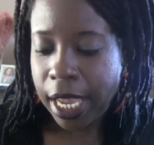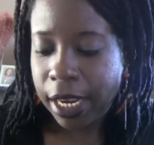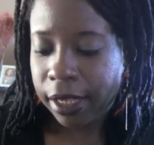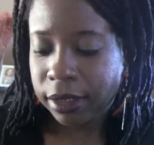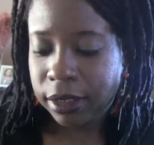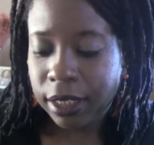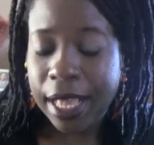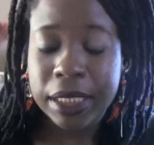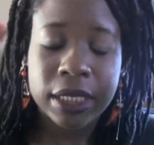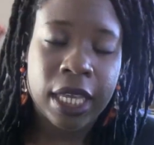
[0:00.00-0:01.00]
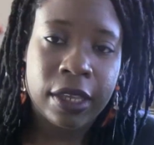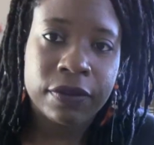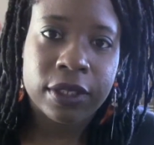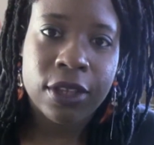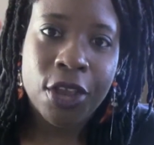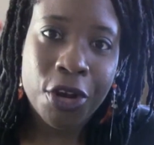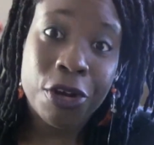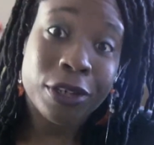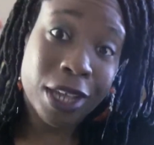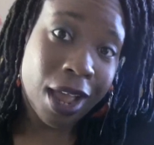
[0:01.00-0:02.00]
And that saves
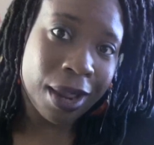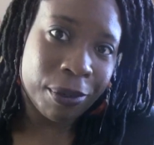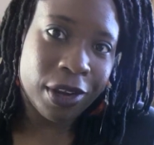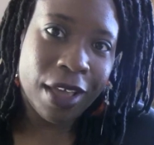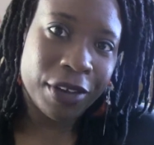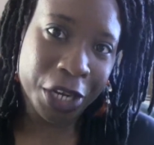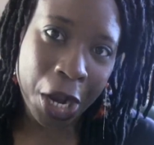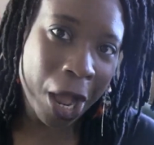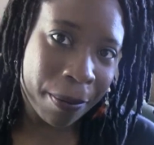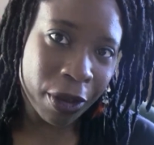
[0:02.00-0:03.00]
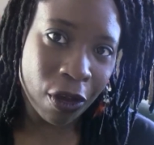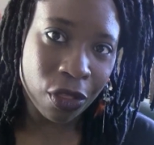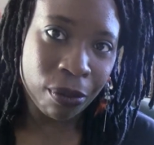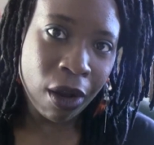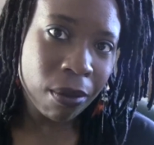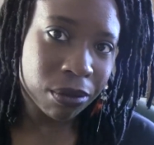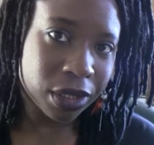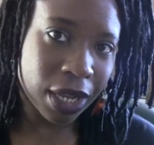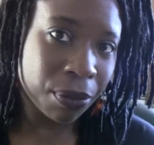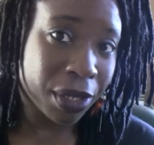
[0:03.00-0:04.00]
her time on having to copy all the
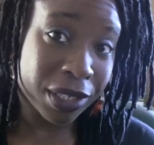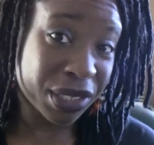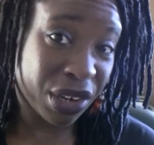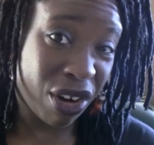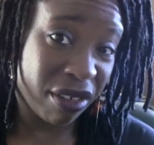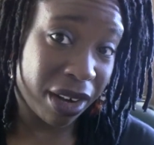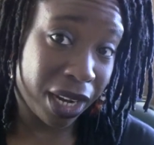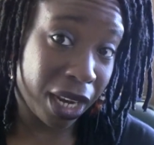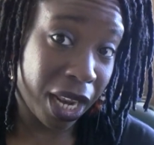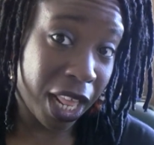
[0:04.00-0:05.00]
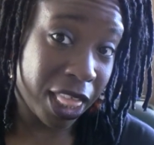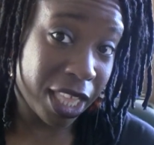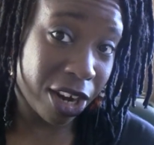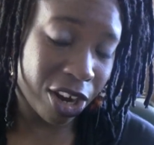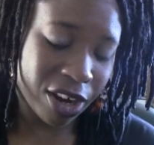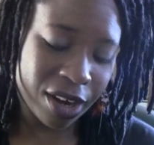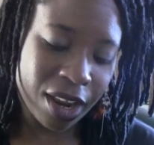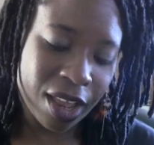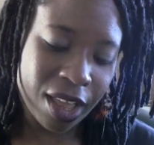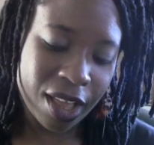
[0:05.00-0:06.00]
problems down because they're already there.
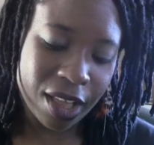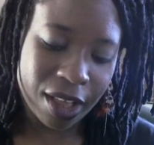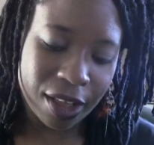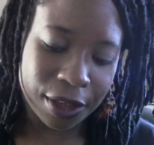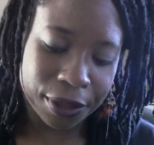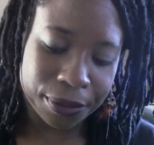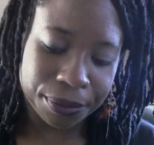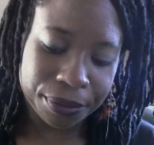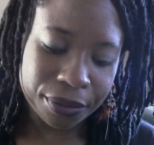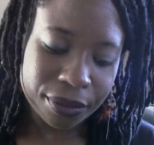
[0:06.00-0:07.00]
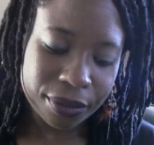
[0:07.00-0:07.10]
Um,